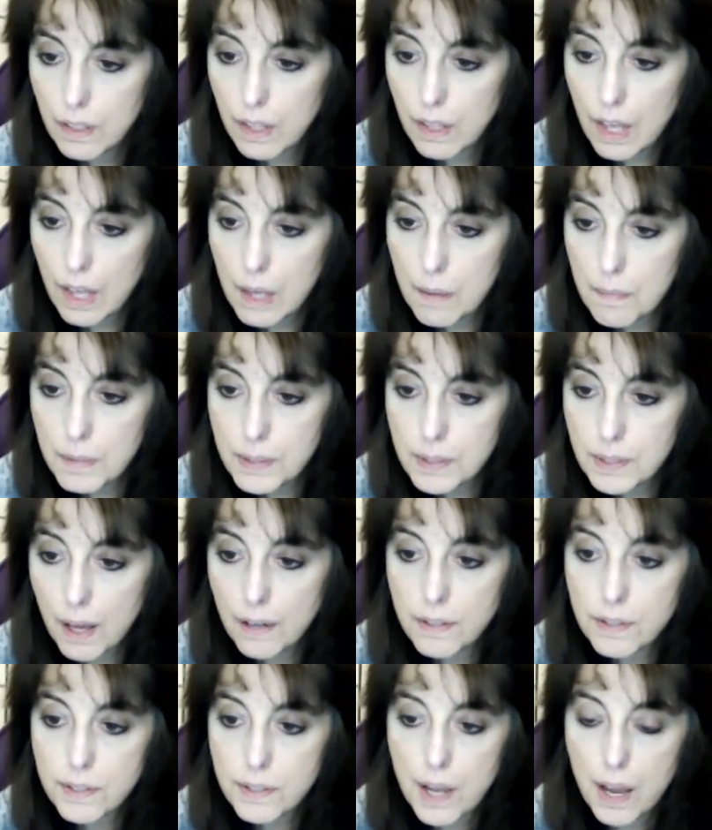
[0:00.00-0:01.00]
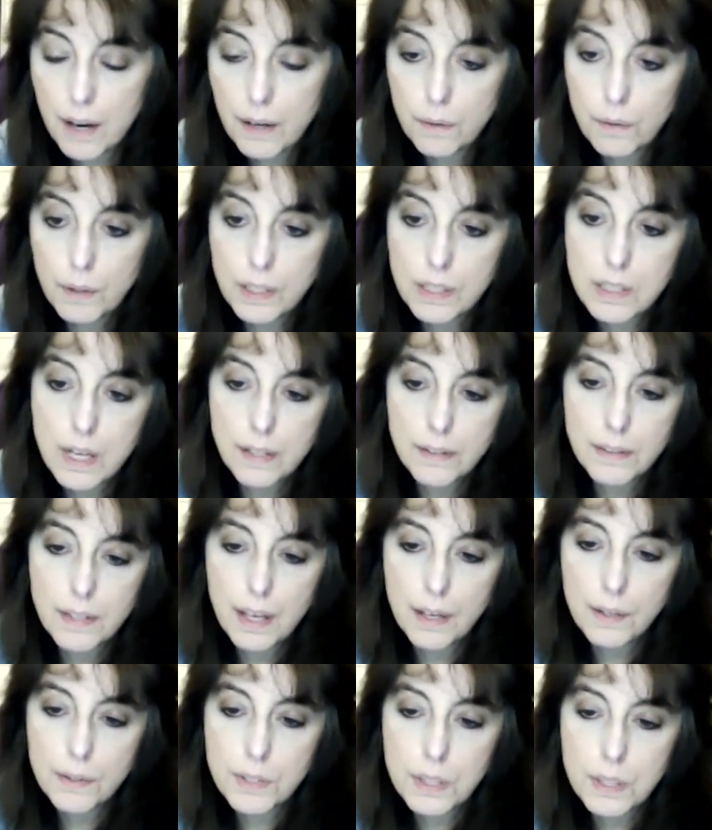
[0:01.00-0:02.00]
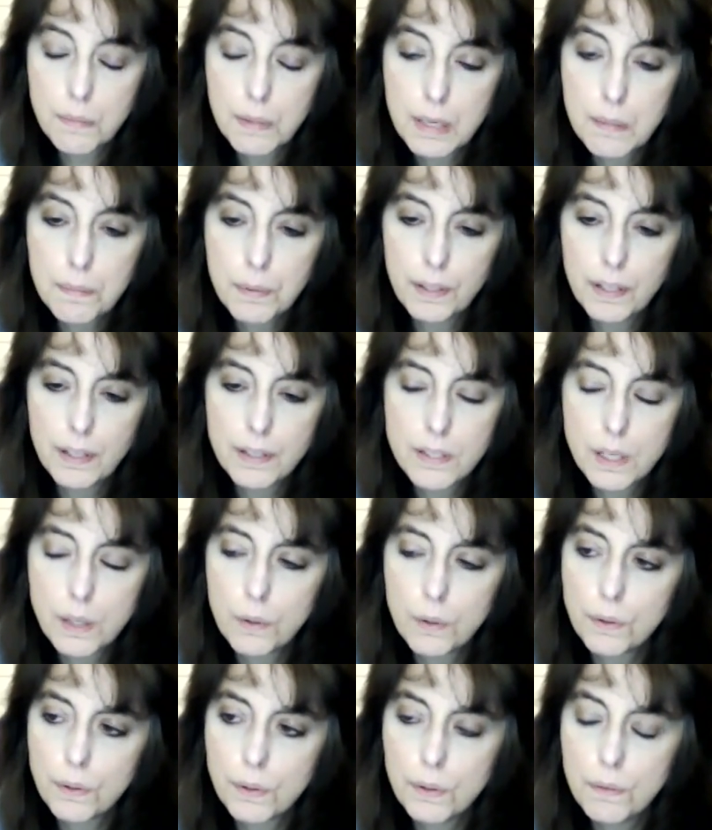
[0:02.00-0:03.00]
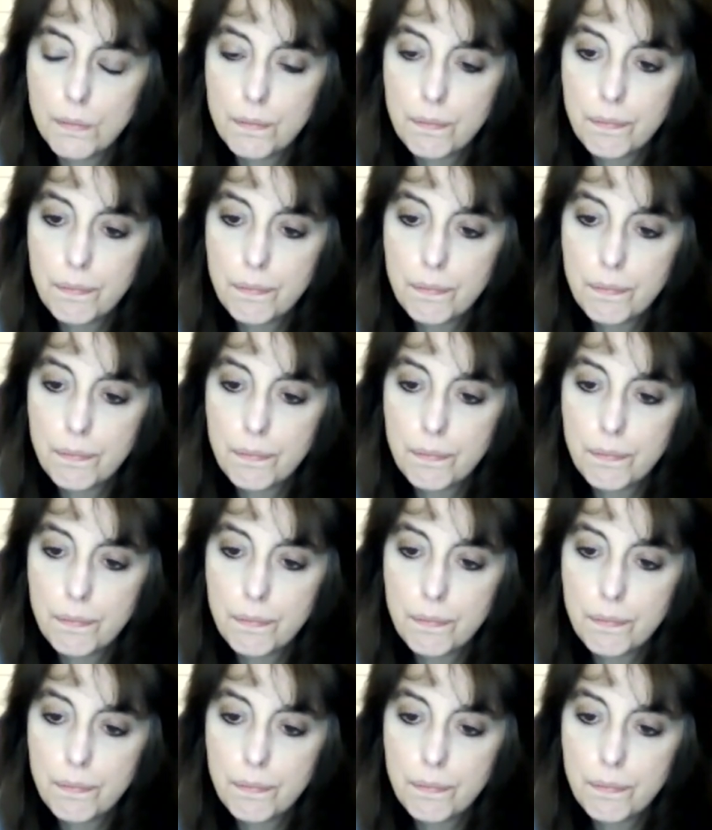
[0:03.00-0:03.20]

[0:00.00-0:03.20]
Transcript: Amazon is hiring 10,000 people, Auntie Cuckoo.